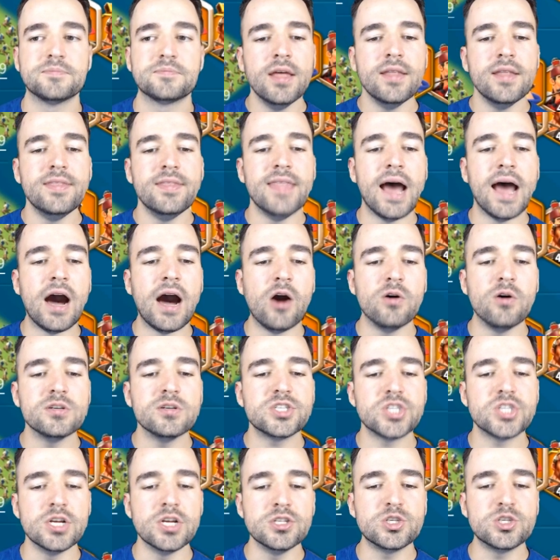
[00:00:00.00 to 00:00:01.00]
Now,
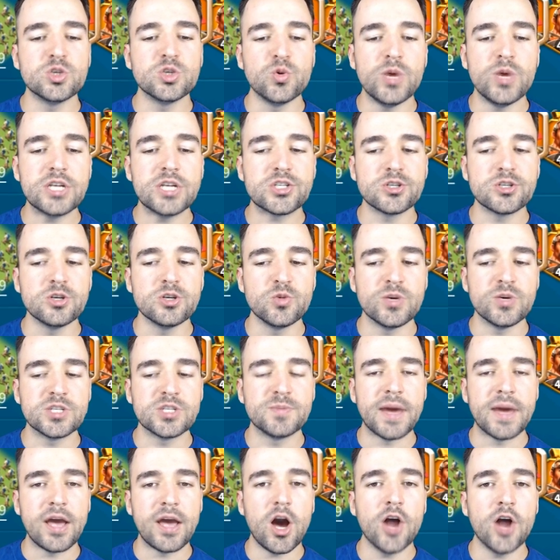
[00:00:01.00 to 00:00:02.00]
Sun Tzu Richard was
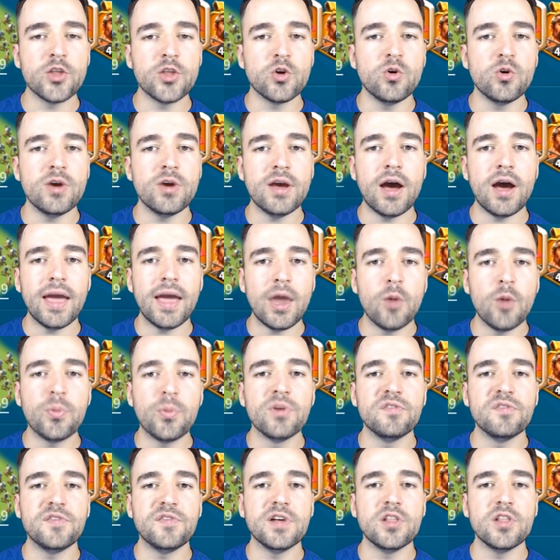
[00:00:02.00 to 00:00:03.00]
my other
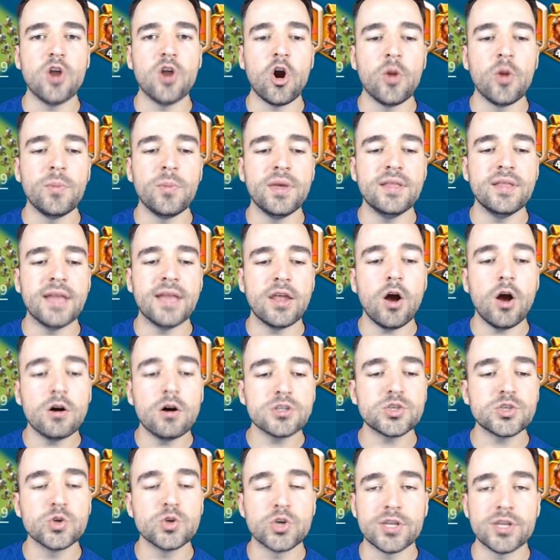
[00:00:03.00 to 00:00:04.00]
open field army that
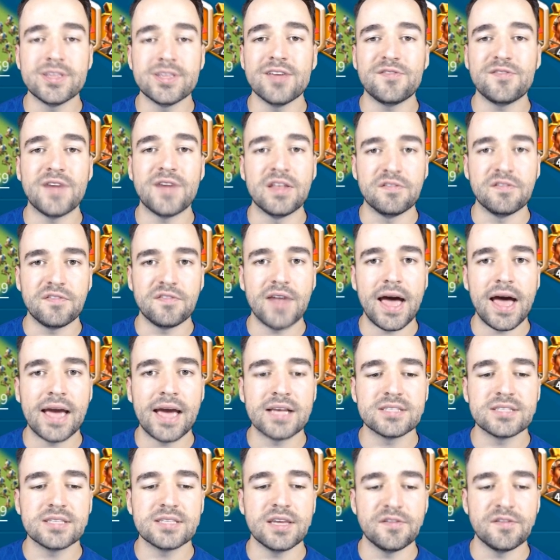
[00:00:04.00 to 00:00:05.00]
also could defend
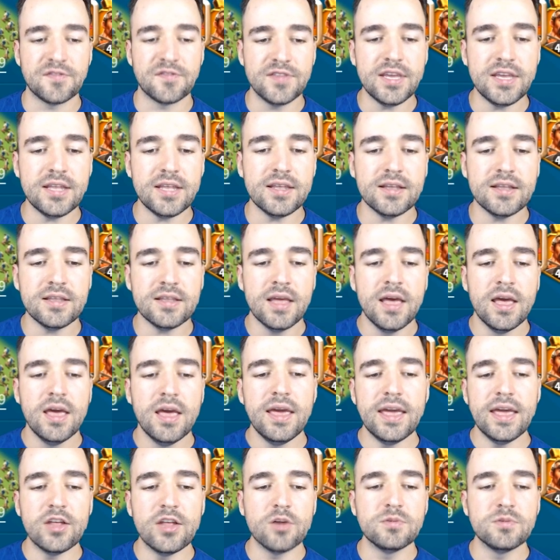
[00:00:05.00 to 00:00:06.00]
flags if needed.
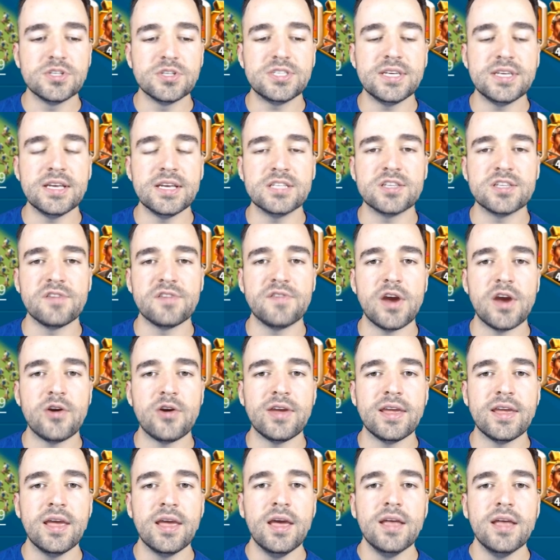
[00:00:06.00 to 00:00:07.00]
It obviously is a
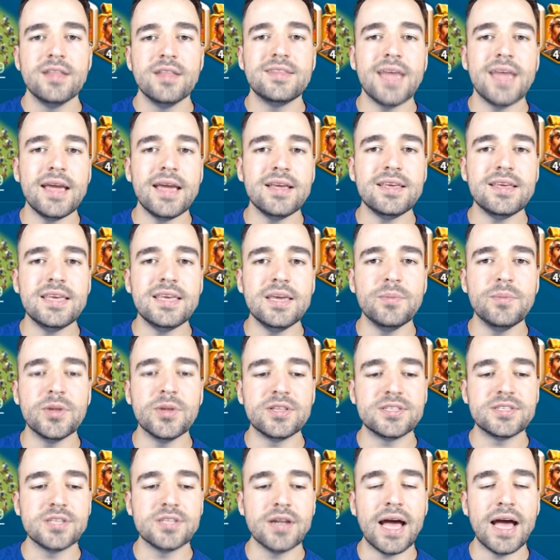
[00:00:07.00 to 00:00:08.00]
very tanky,
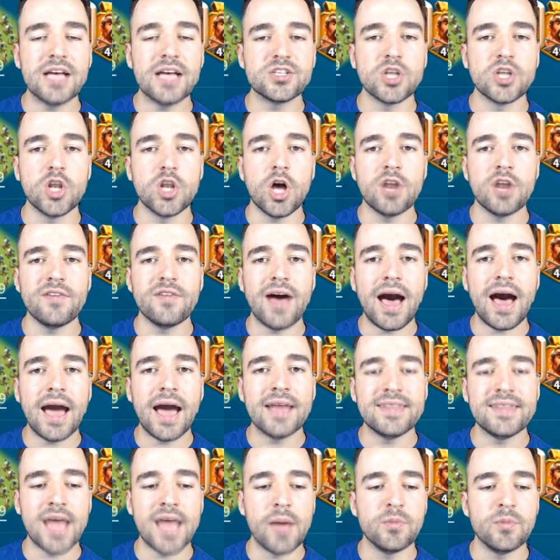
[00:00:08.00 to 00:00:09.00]
but still has a lot of
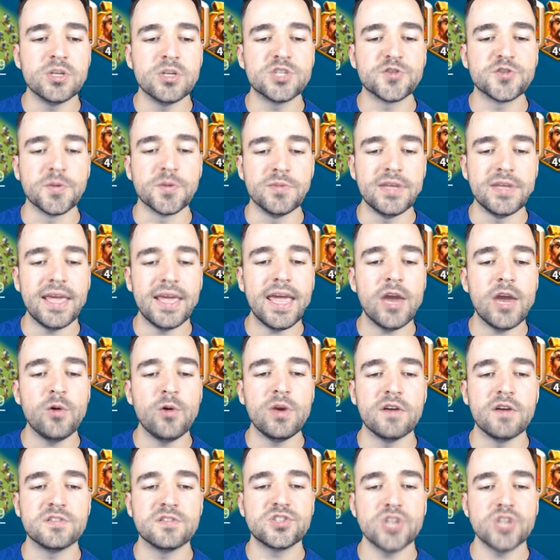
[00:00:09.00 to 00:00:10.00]
high damage from the
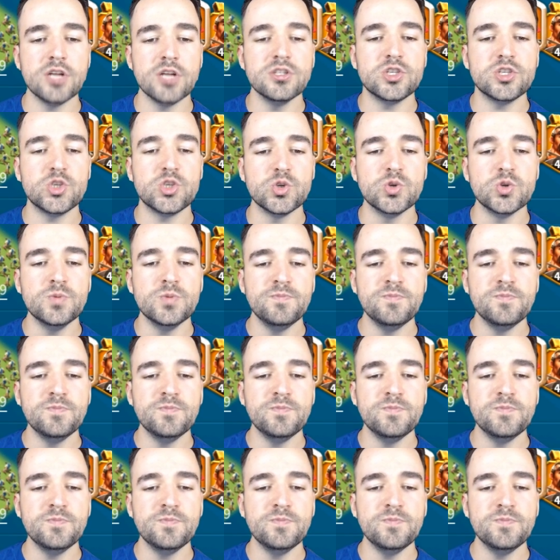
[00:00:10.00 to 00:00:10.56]
AoE of Sun Tzu.